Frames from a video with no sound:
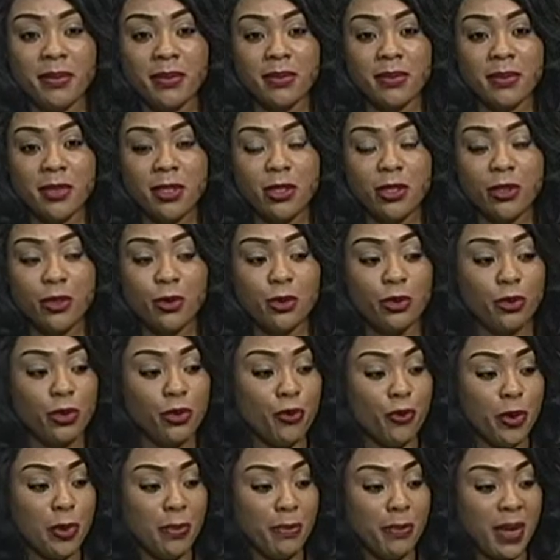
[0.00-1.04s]
You
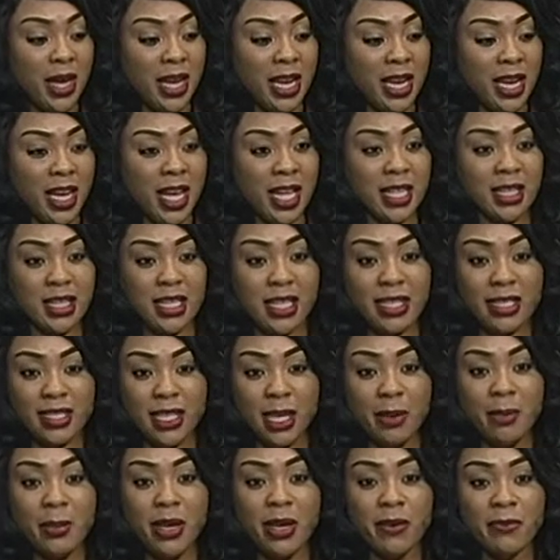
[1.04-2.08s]
remain at that
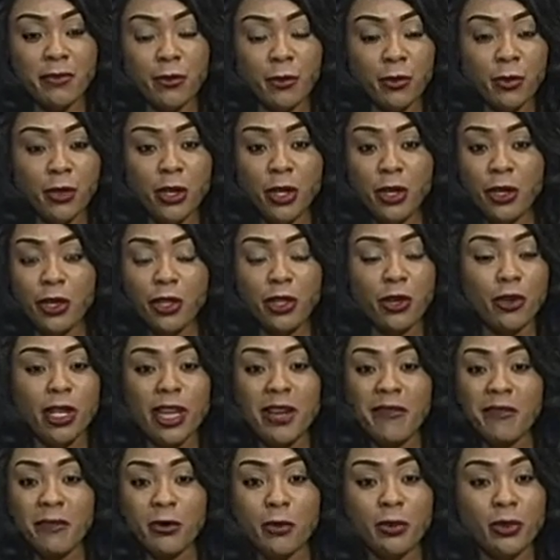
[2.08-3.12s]
same level. Your
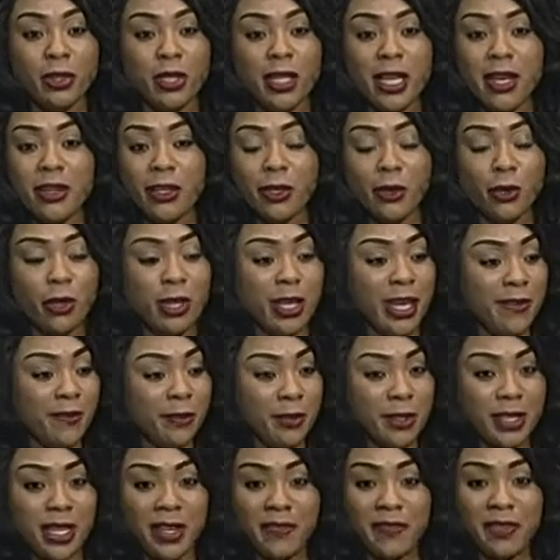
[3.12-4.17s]
level
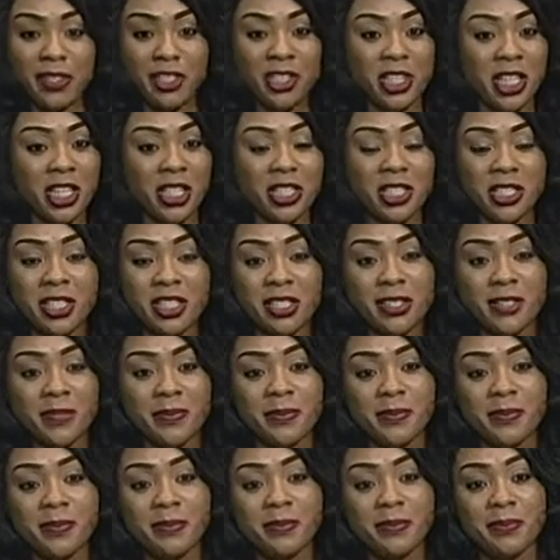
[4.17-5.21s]
never changes,
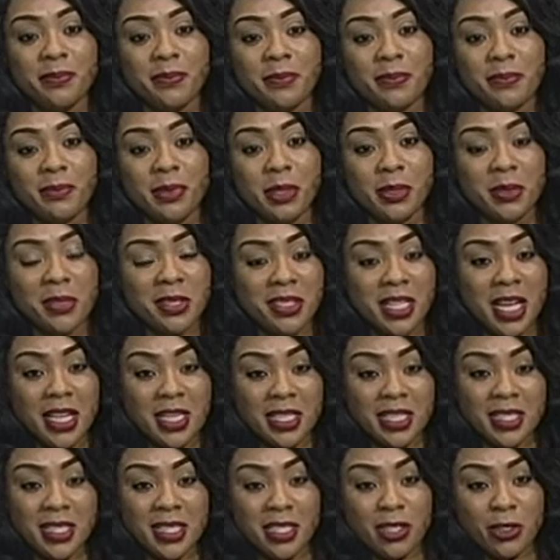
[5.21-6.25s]
because that
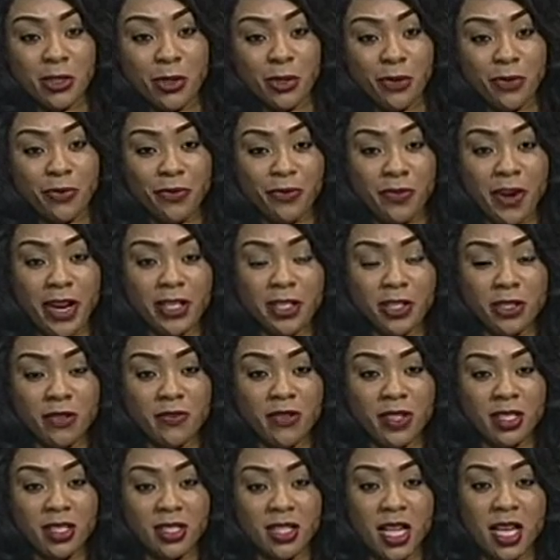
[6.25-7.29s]
is the sort of friends you've
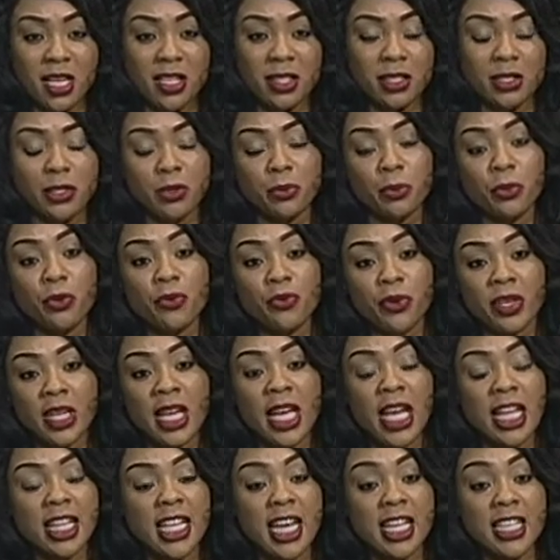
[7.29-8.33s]
decided to move with.
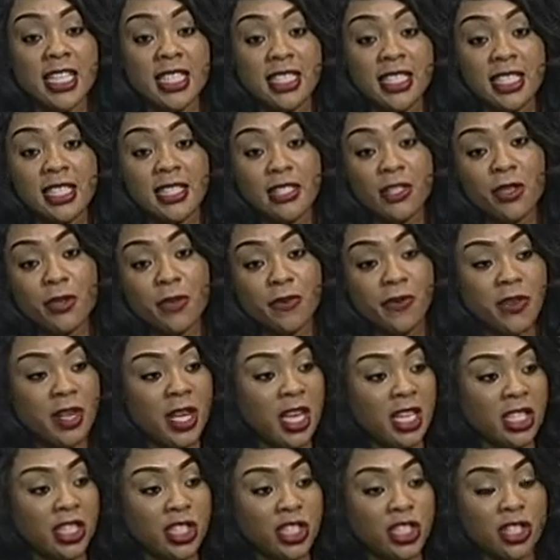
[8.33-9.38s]
That is the sort of
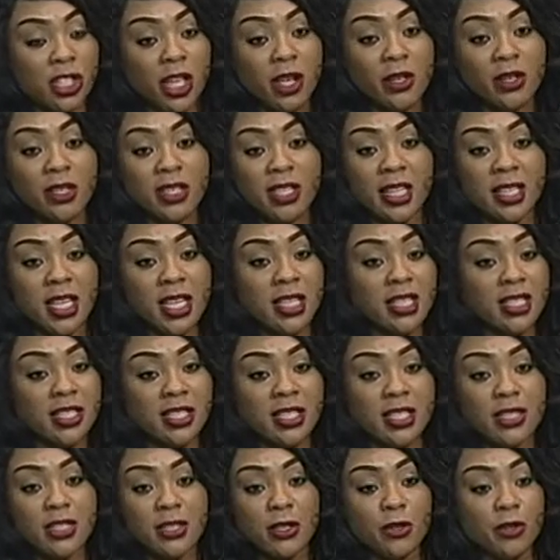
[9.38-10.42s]
shelter, that is
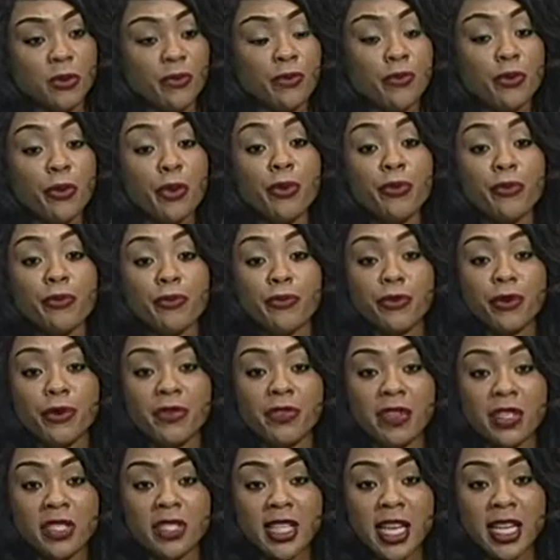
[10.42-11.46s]
the sort of roof you've
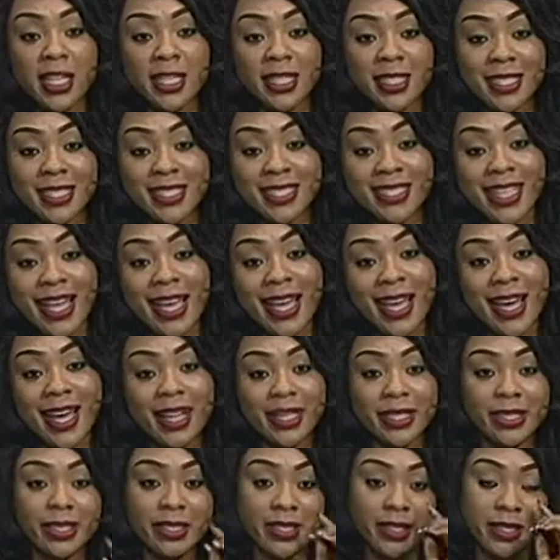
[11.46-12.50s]
decided to stay at.
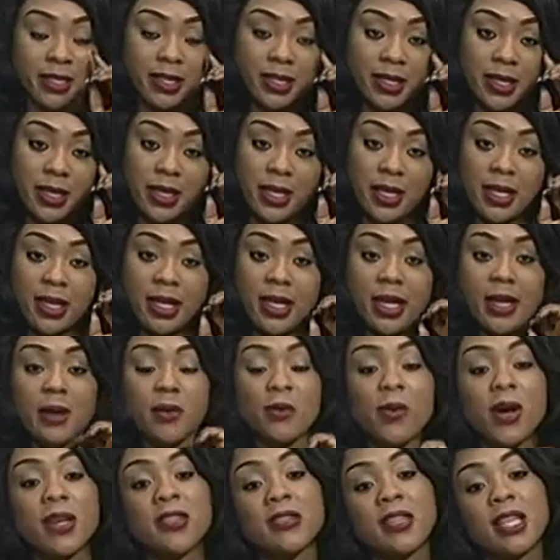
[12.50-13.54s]
And
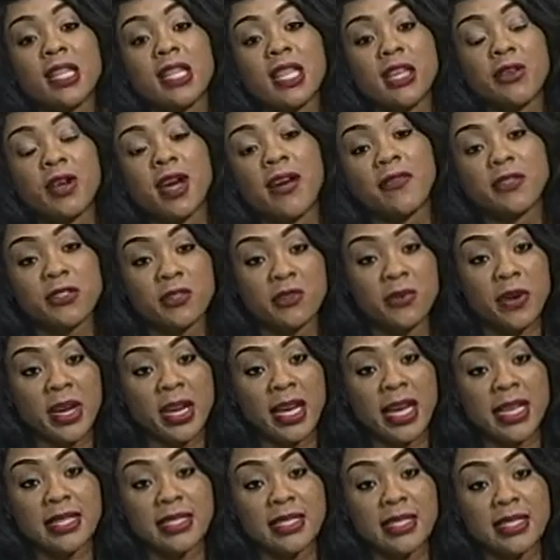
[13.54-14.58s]
one thing that you have to
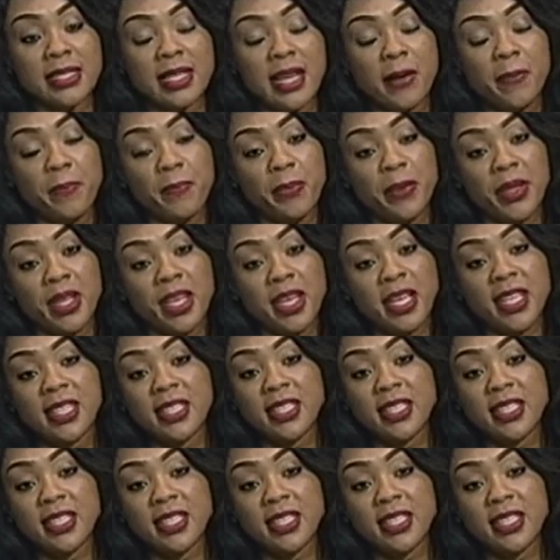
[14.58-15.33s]
realize is that the